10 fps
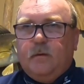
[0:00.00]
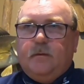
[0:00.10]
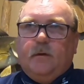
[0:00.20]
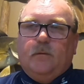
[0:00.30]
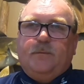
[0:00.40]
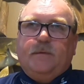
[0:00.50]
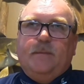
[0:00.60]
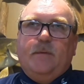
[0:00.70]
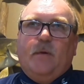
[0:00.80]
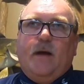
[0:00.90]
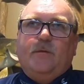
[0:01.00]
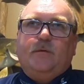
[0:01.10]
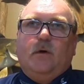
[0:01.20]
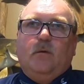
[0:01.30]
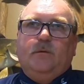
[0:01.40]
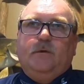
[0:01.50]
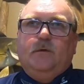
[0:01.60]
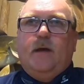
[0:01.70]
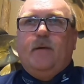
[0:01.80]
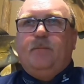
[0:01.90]
You know, some people ask, you know, do
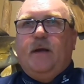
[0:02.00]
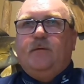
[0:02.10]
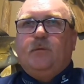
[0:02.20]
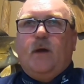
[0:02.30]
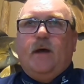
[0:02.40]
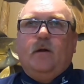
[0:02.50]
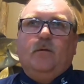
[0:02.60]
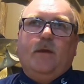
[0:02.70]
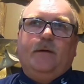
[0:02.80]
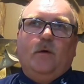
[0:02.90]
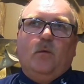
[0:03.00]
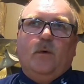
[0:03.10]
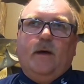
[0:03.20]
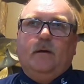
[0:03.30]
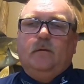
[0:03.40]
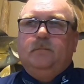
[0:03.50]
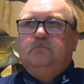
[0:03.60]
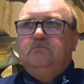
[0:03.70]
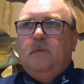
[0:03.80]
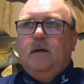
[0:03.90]
you have baits rattle that don't rattle?
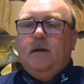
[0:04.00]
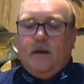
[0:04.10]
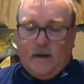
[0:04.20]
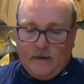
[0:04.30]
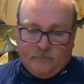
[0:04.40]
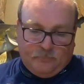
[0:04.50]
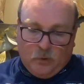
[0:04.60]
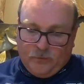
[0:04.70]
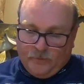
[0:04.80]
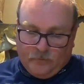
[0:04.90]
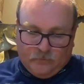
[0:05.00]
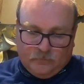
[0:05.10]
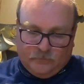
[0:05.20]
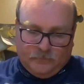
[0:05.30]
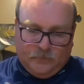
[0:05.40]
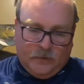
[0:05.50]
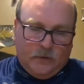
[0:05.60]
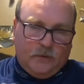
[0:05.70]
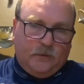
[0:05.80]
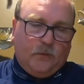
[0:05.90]
I have both of them.
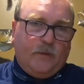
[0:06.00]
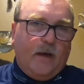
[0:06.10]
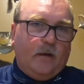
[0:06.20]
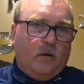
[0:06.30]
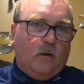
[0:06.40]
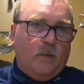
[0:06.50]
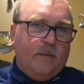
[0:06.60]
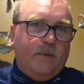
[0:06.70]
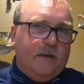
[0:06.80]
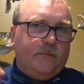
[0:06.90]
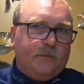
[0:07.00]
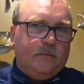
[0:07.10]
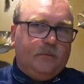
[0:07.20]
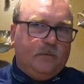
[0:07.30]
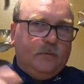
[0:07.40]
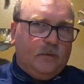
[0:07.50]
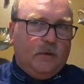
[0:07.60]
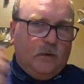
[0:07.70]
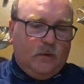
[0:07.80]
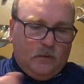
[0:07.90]
You know, not all my baits
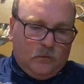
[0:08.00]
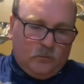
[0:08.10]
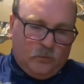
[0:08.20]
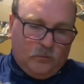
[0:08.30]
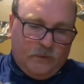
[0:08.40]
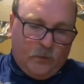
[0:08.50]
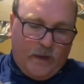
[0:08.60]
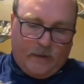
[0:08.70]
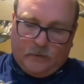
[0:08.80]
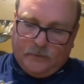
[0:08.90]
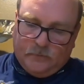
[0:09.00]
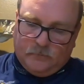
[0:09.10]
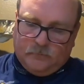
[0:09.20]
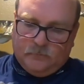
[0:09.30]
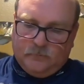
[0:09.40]
will be rattling.